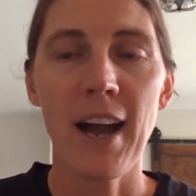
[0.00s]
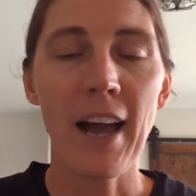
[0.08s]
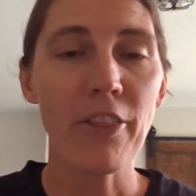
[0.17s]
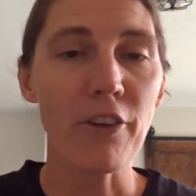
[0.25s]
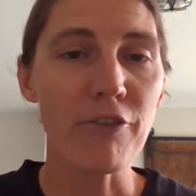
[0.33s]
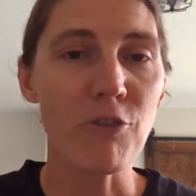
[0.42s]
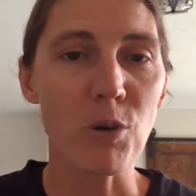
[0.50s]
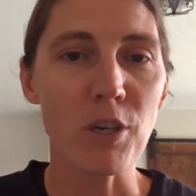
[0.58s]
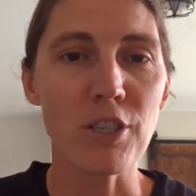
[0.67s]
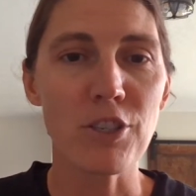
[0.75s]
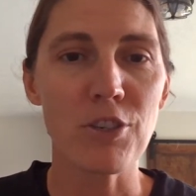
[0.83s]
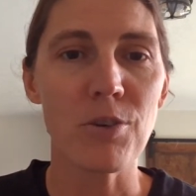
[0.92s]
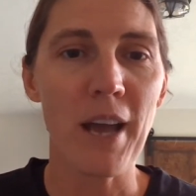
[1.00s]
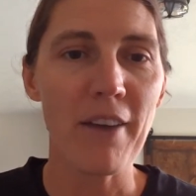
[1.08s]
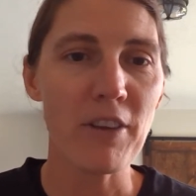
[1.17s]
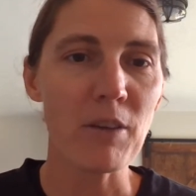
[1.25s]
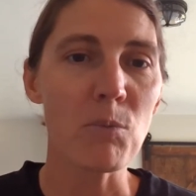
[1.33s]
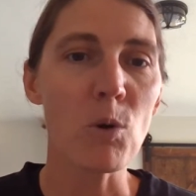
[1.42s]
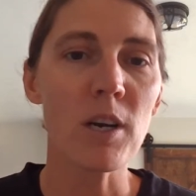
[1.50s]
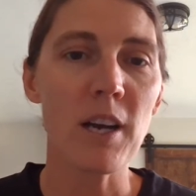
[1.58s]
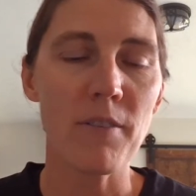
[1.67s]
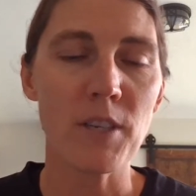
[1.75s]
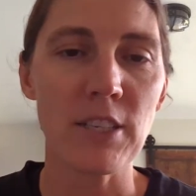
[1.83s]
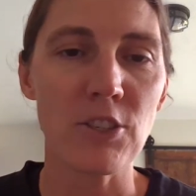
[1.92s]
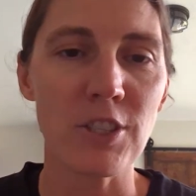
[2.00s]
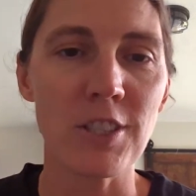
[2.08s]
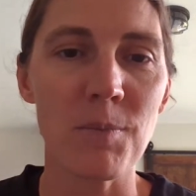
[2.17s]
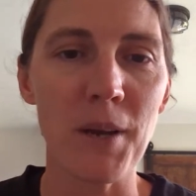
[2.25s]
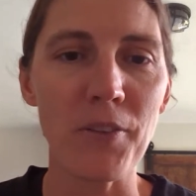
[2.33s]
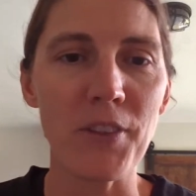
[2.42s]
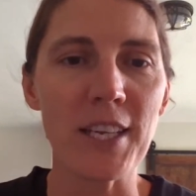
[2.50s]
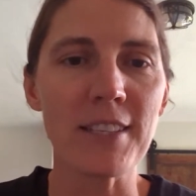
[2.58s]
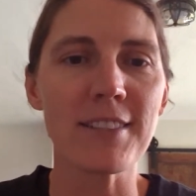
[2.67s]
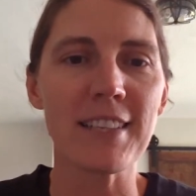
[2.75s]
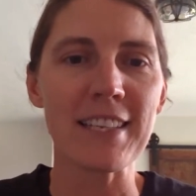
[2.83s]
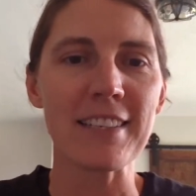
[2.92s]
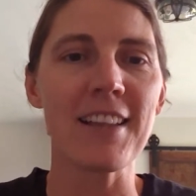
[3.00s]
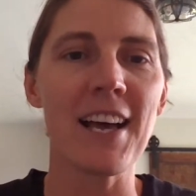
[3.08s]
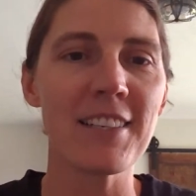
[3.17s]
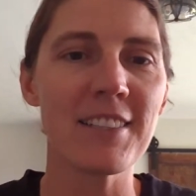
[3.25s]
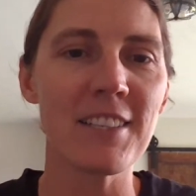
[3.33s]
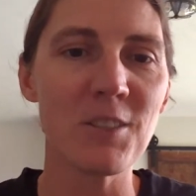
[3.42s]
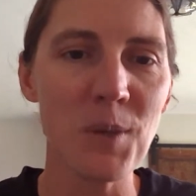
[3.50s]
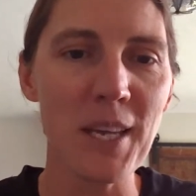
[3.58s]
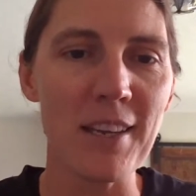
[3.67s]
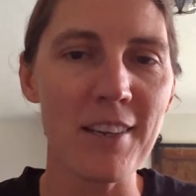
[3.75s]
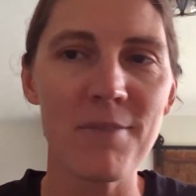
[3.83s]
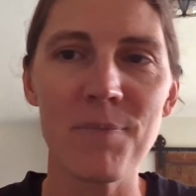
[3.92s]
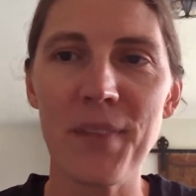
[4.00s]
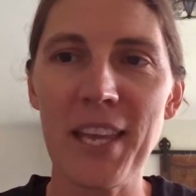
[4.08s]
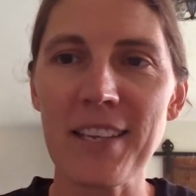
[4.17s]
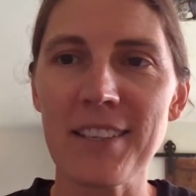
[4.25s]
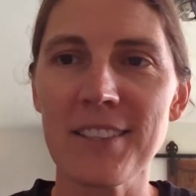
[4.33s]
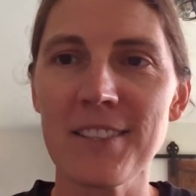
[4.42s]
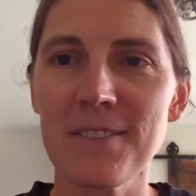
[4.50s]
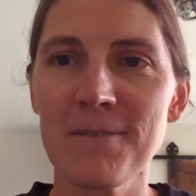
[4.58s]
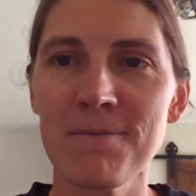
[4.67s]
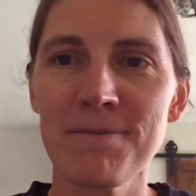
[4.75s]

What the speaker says: I look forward to having more conversations about this in class this week. Thanks.